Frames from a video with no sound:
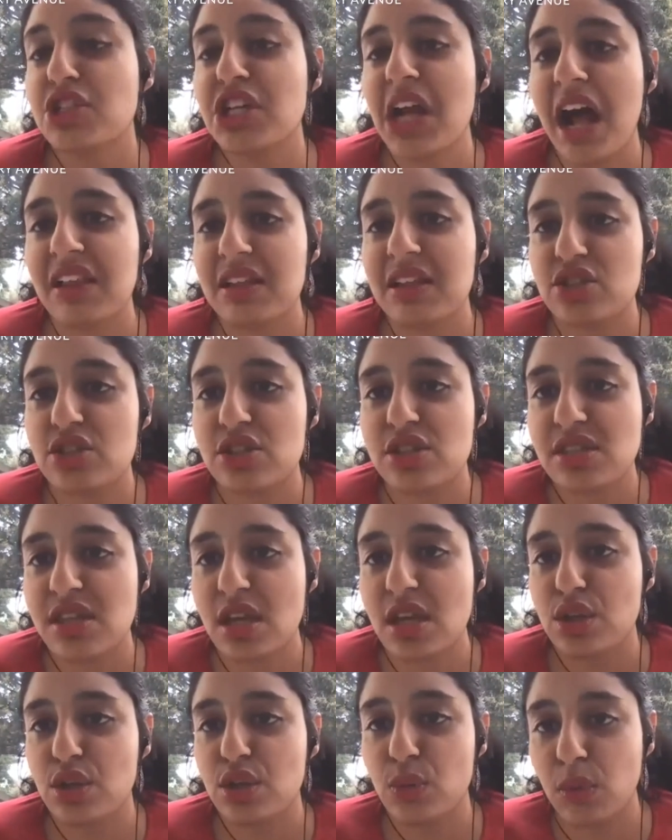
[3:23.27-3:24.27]
challenges
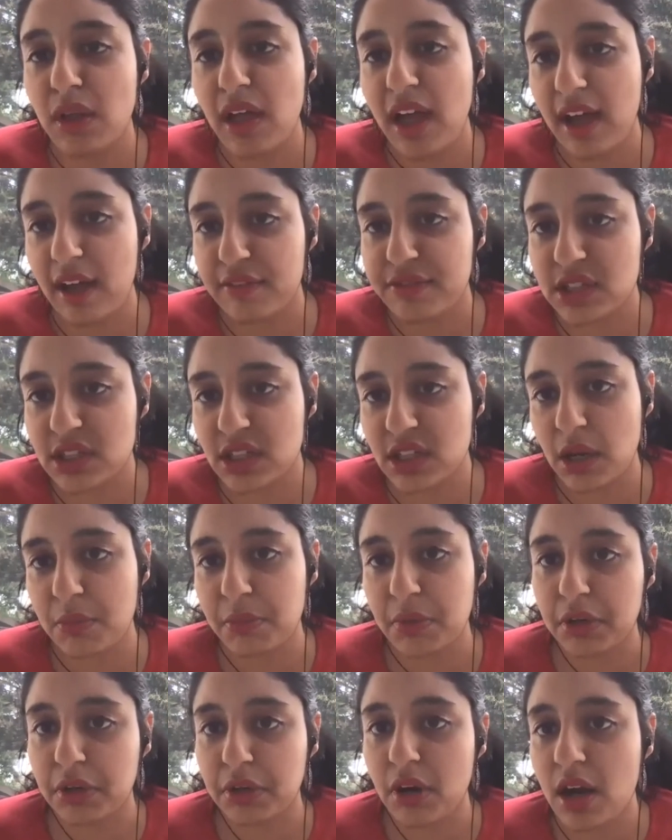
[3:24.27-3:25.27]
that you will have to
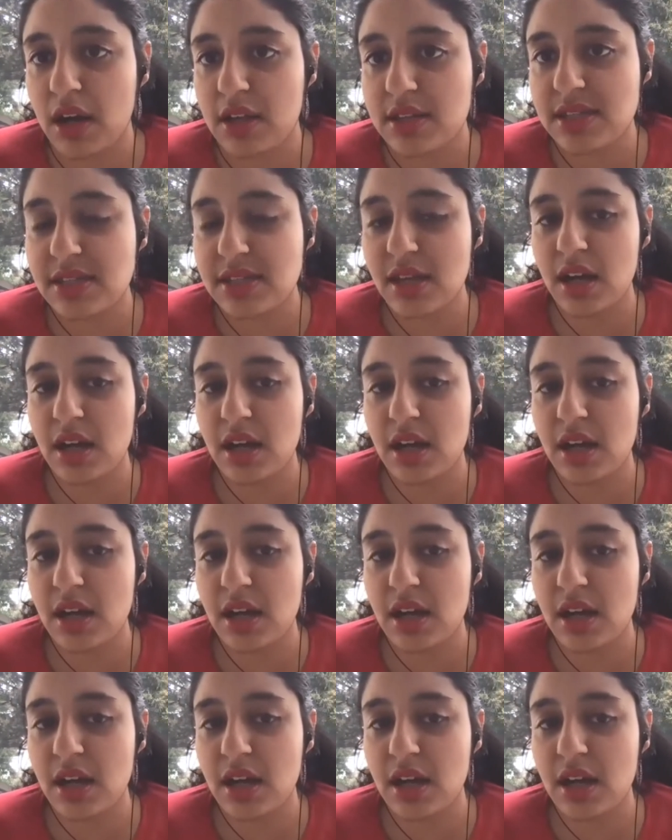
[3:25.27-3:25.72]
come across